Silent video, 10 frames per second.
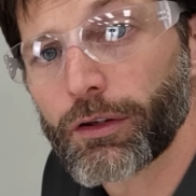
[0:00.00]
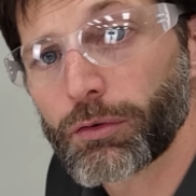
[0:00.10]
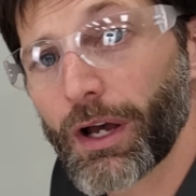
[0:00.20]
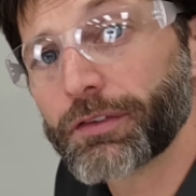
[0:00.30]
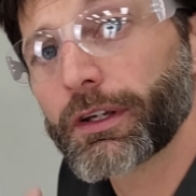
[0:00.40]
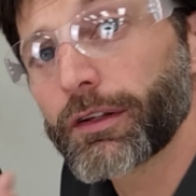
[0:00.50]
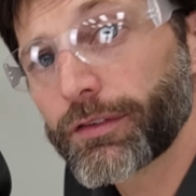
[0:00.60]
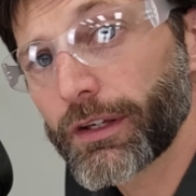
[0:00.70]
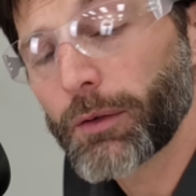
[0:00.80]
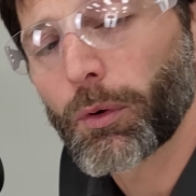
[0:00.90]
So as you can
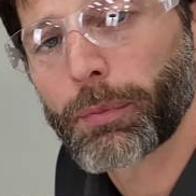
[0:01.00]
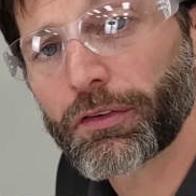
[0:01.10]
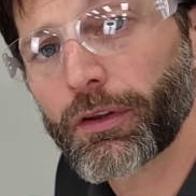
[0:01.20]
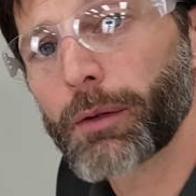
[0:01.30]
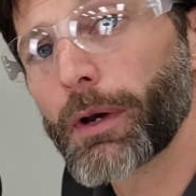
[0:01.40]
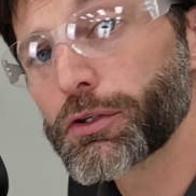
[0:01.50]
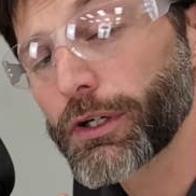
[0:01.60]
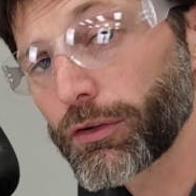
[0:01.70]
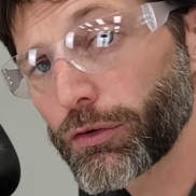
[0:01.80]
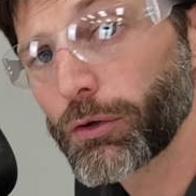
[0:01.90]
see, we're presently
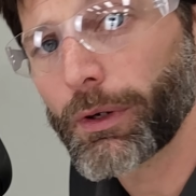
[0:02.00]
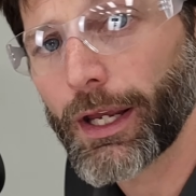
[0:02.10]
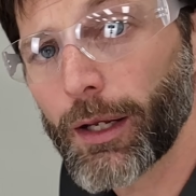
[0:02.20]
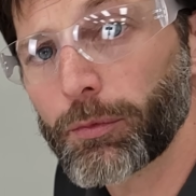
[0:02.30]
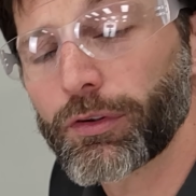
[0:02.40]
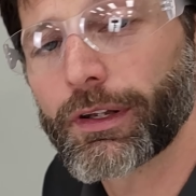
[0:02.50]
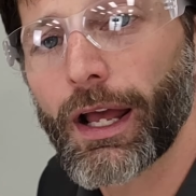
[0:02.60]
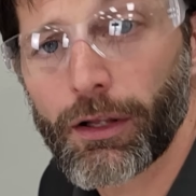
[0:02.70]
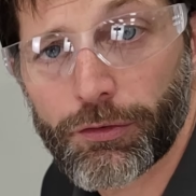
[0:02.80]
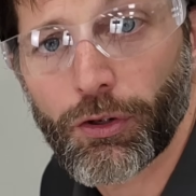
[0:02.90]
measuring 2 amps.
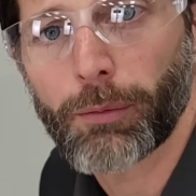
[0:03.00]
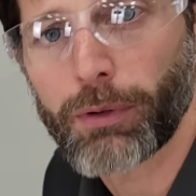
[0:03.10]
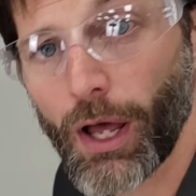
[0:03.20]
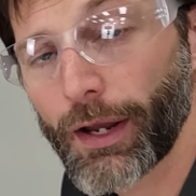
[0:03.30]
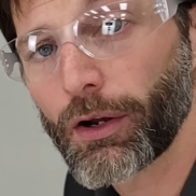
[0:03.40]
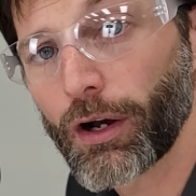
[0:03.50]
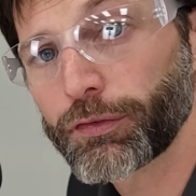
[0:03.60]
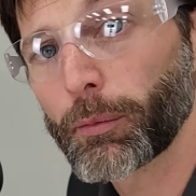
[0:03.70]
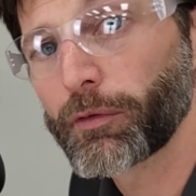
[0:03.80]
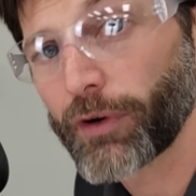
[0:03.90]
Now let's start blocking off
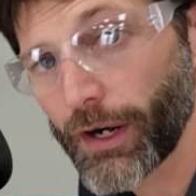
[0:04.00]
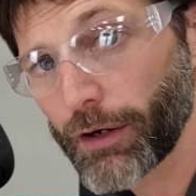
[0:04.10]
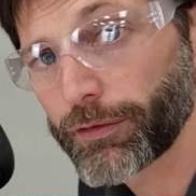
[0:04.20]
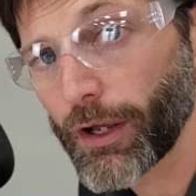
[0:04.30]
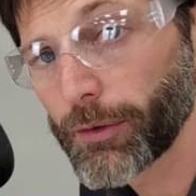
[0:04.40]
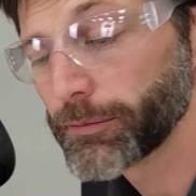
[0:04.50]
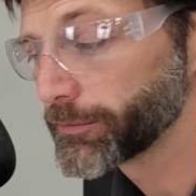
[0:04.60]
some of our airflow.